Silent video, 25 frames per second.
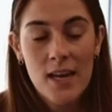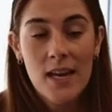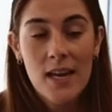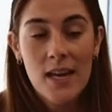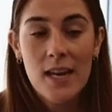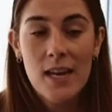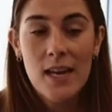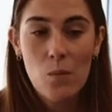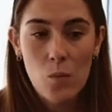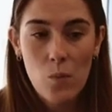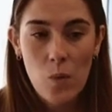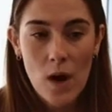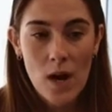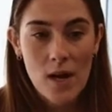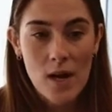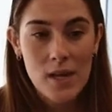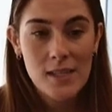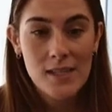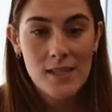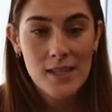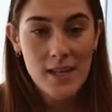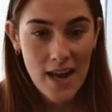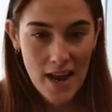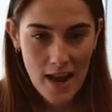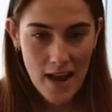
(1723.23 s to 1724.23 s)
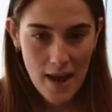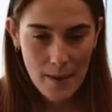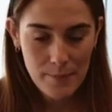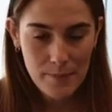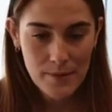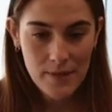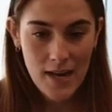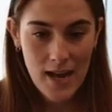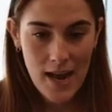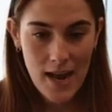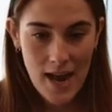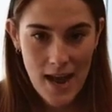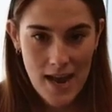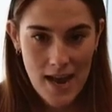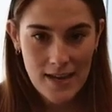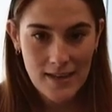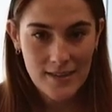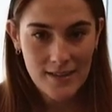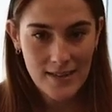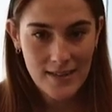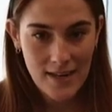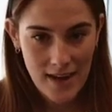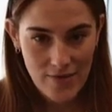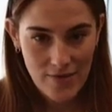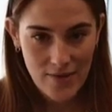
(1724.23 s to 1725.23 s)
It was capped
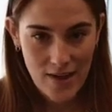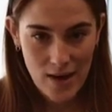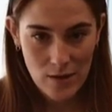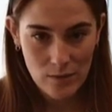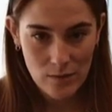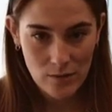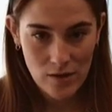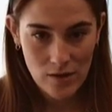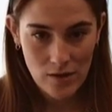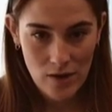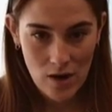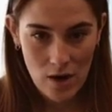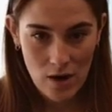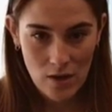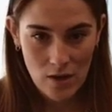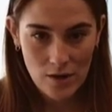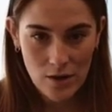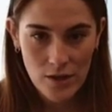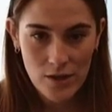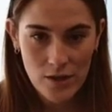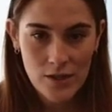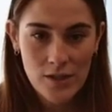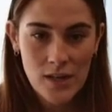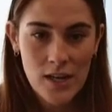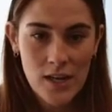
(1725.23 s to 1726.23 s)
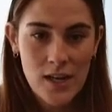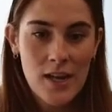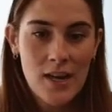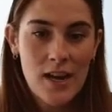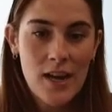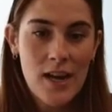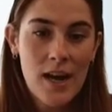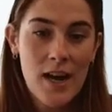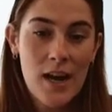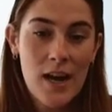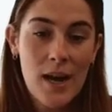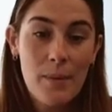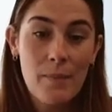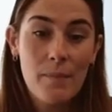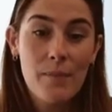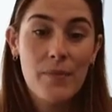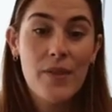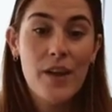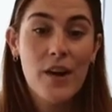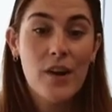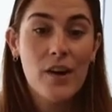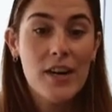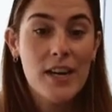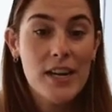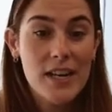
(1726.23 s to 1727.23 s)
at $10,000.
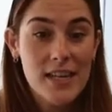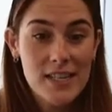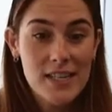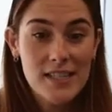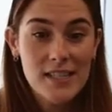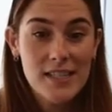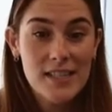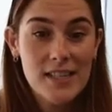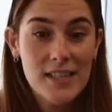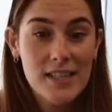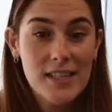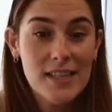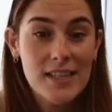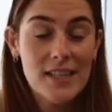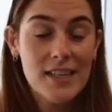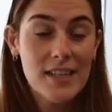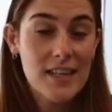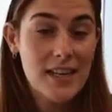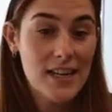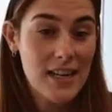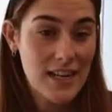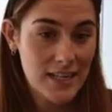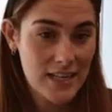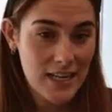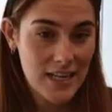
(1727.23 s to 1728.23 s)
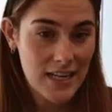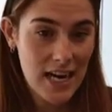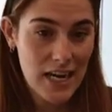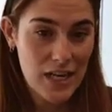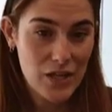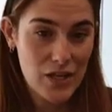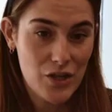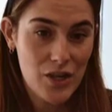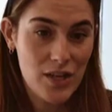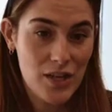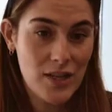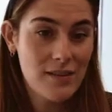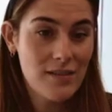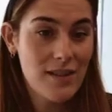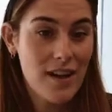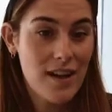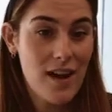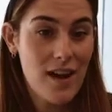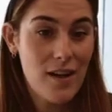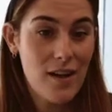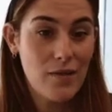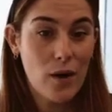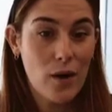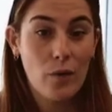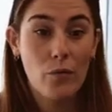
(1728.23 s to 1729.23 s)
There is an indication
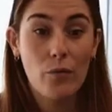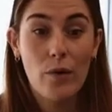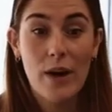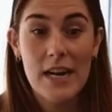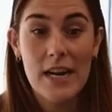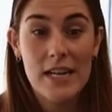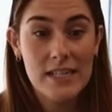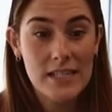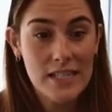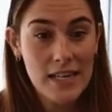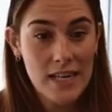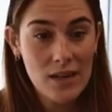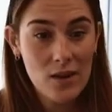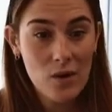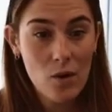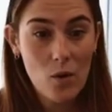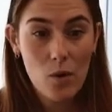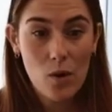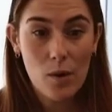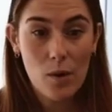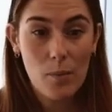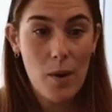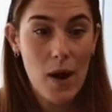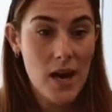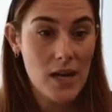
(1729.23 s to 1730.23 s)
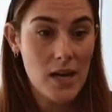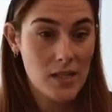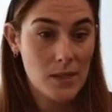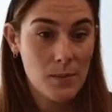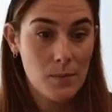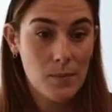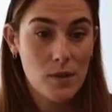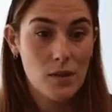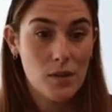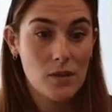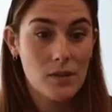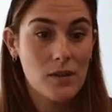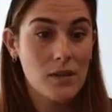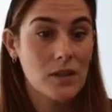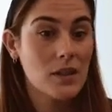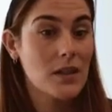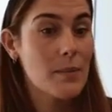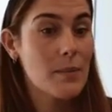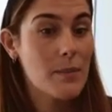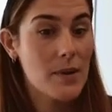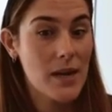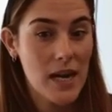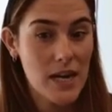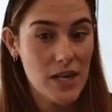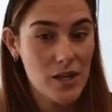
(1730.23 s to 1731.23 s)
of a raising or possible
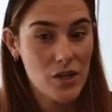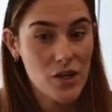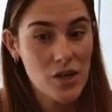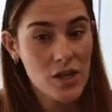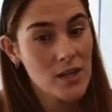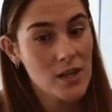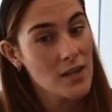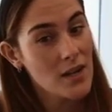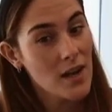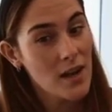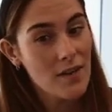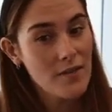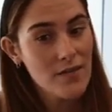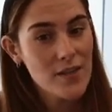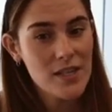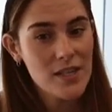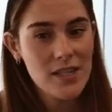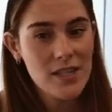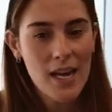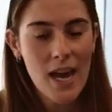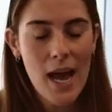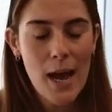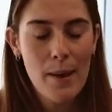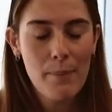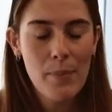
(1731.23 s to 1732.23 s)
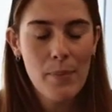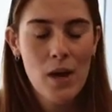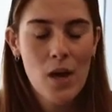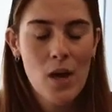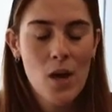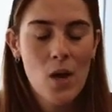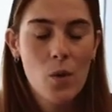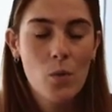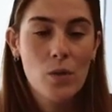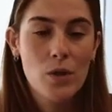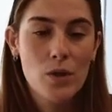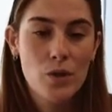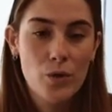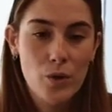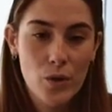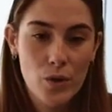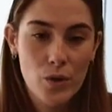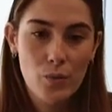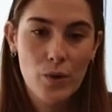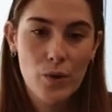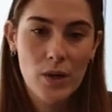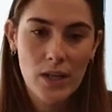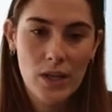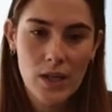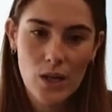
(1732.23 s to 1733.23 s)
elimination of this cap, which would
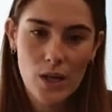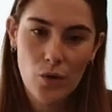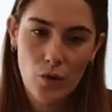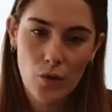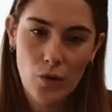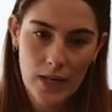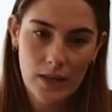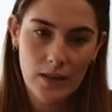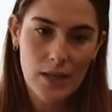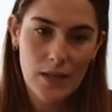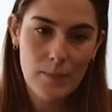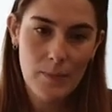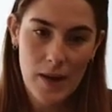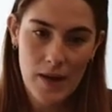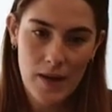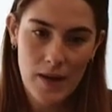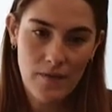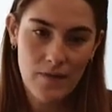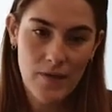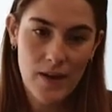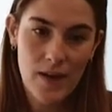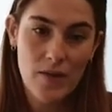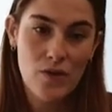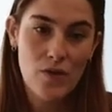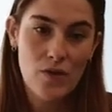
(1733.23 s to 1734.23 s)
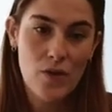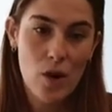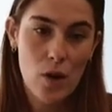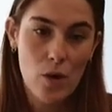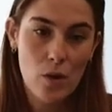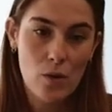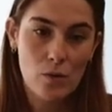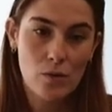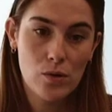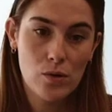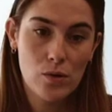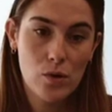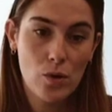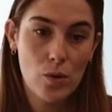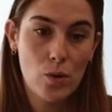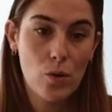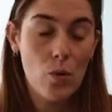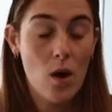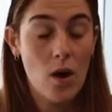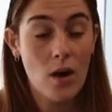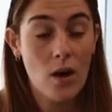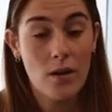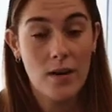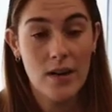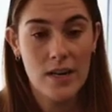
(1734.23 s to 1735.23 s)
really greatly benefit those who
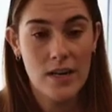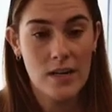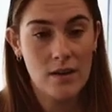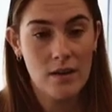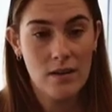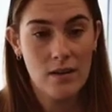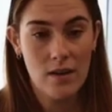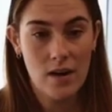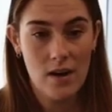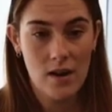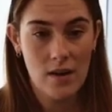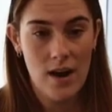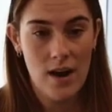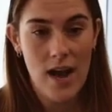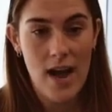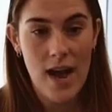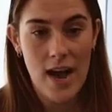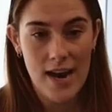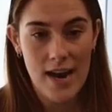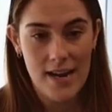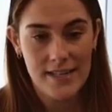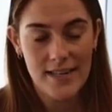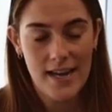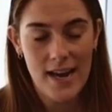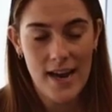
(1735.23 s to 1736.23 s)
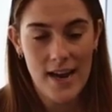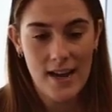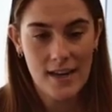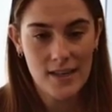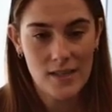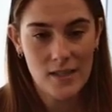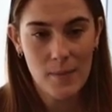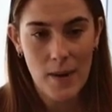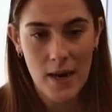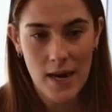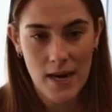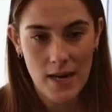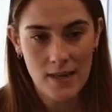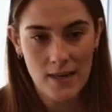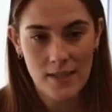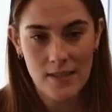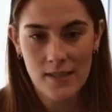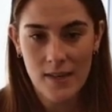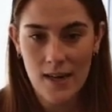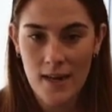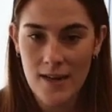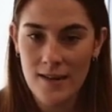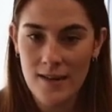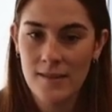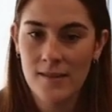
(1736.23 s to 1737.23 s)
are in our high tax paying
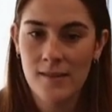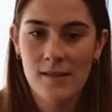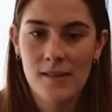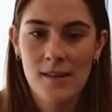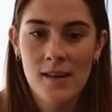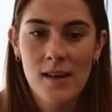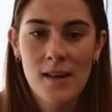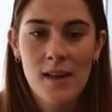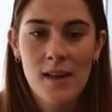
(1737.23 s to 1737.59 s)
states.